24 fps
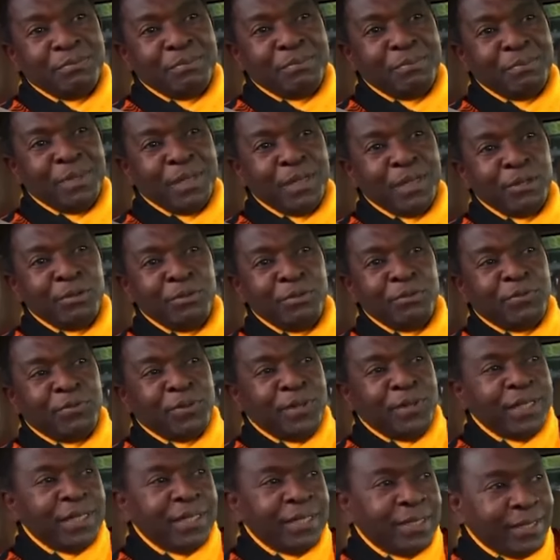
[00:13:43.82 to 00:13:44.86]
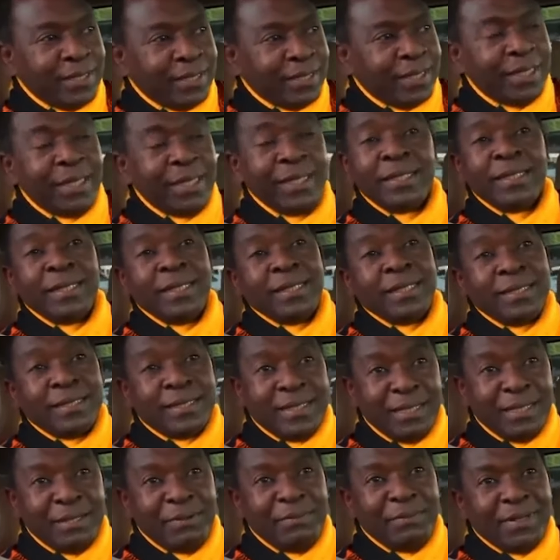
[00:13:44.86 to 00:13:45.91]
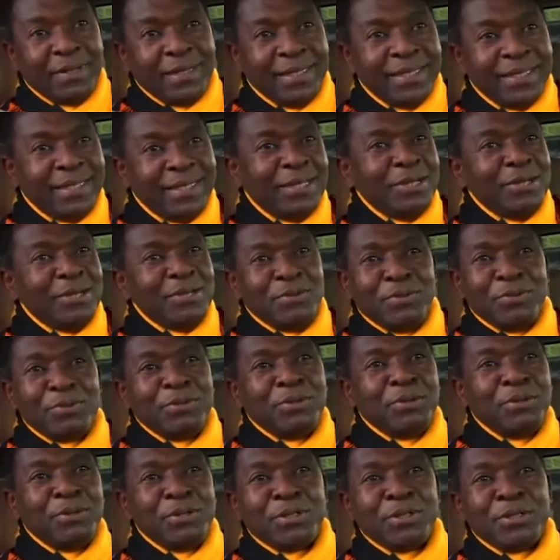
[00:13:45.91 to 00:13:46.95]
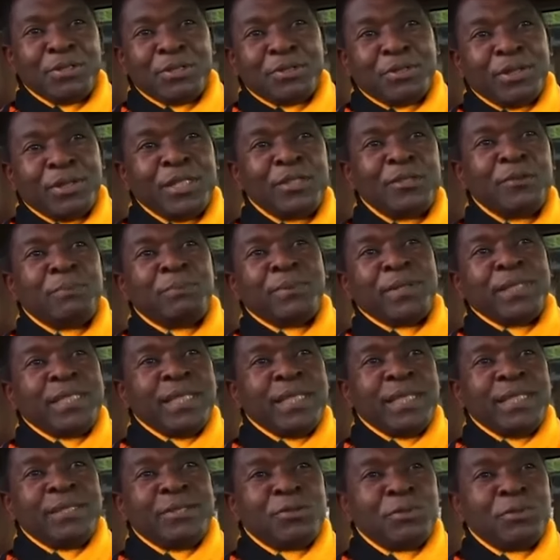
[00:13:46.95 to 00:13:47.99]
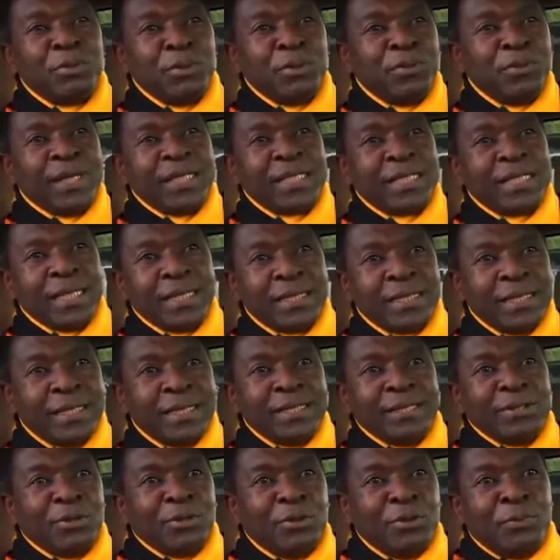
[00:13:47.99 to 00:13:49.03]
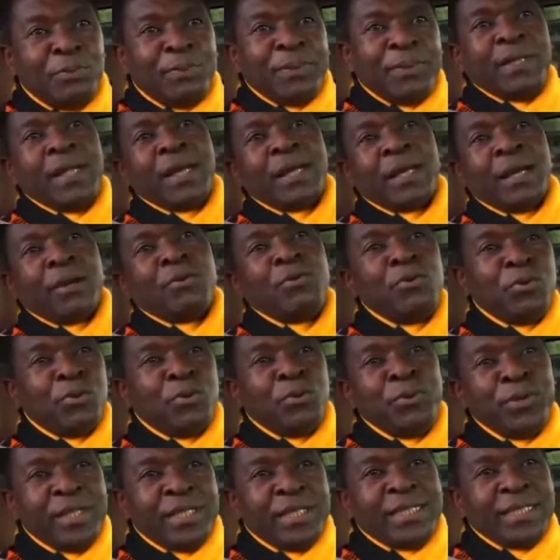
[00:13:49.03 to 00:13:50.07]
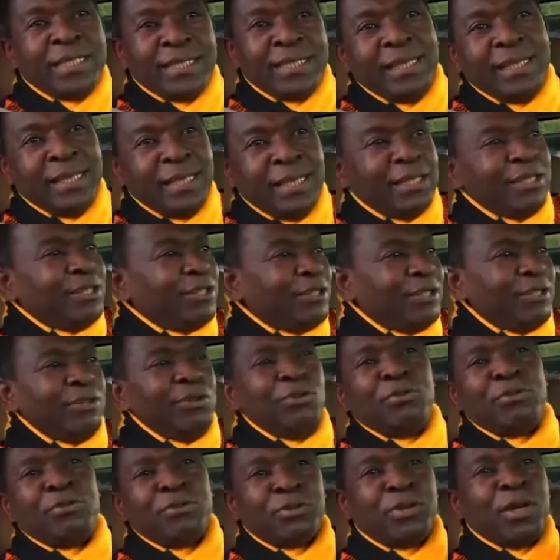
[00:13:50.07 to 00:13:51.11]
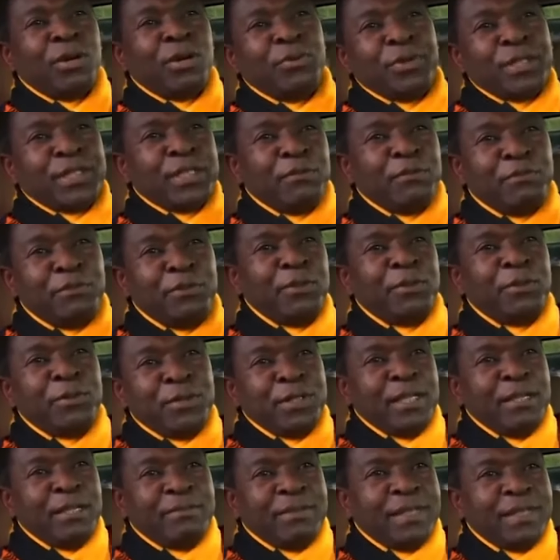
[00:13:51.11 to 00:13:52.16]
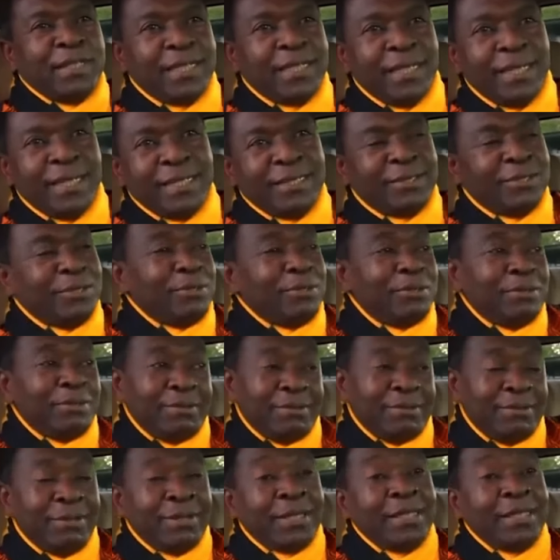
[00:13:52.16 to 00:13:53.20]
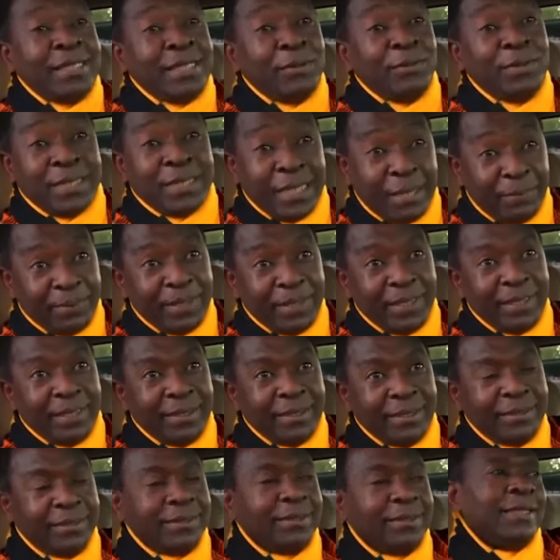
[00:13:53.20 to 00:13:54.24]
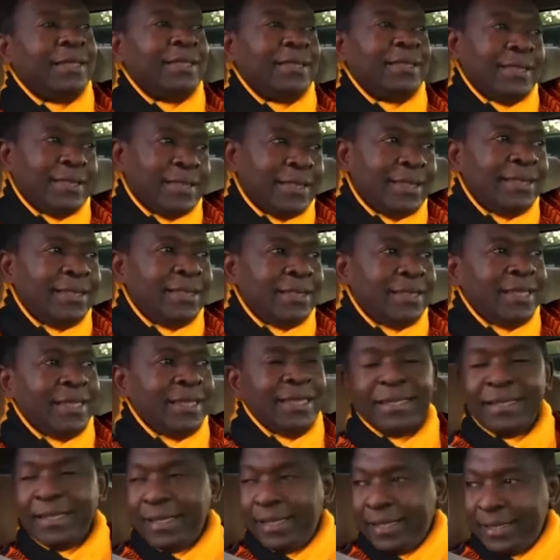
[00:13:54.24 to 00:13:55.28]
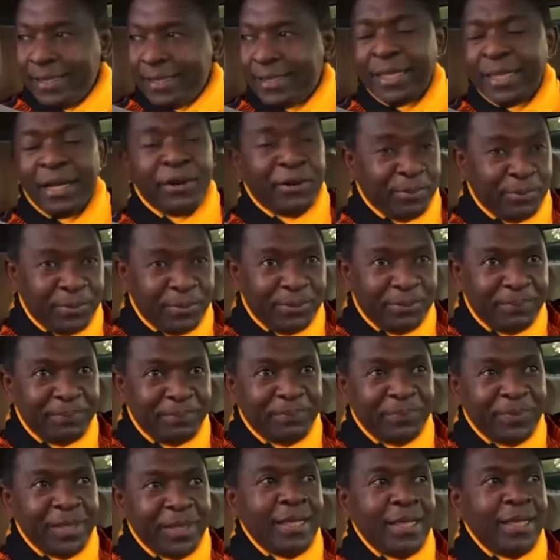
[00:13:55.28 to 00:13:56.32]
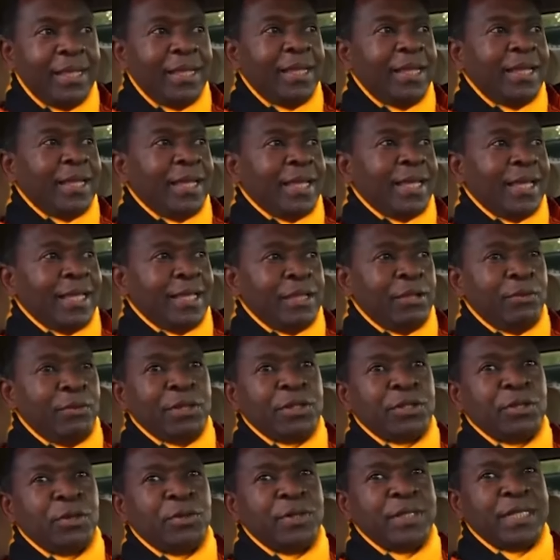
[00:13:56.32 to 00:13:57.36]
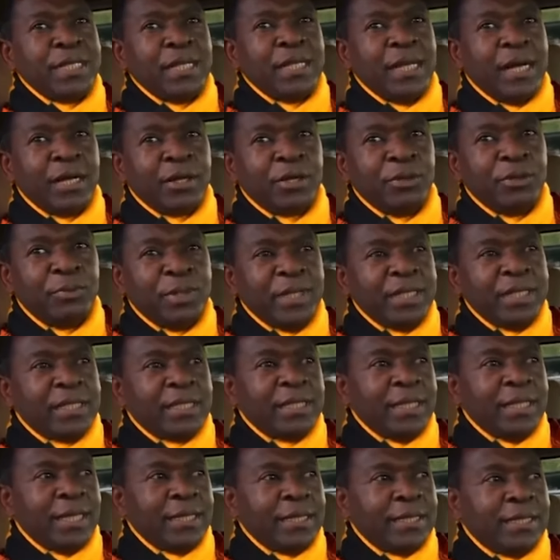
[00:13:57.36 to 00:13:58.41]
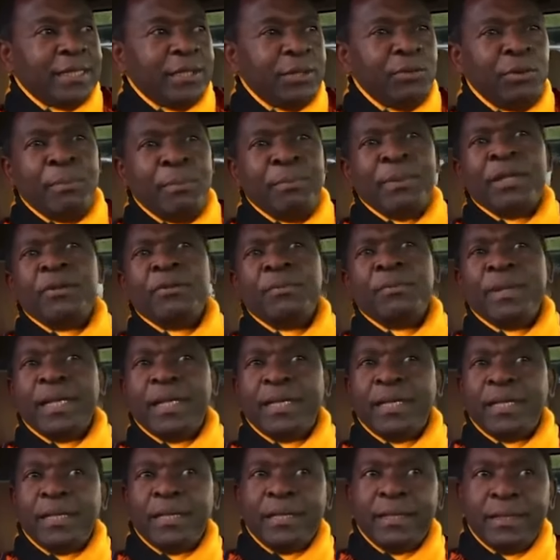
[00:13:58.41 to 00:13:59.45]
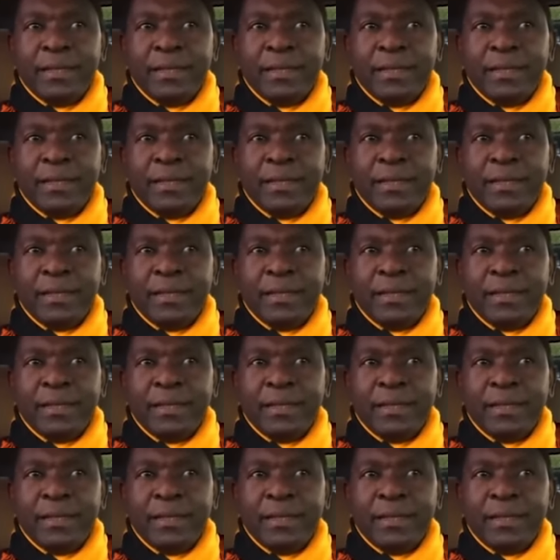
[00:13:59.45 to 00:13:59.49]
my good friend Aga in the Ichilema would always try to pretend to be Vasata and go up Nakakun Kubiti. No, to kawesha fuel and if yashana. So you can see what's happening. It's terrible. There was always an argument that there were middlemen